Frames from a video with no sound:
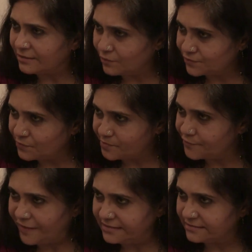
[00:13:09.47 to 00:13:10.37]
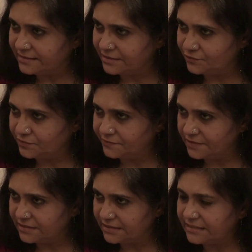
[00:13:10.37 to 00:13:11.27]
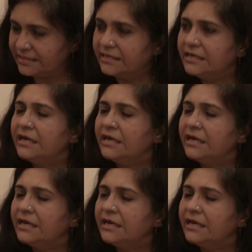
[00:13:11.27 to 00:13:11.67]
also a professor in this university,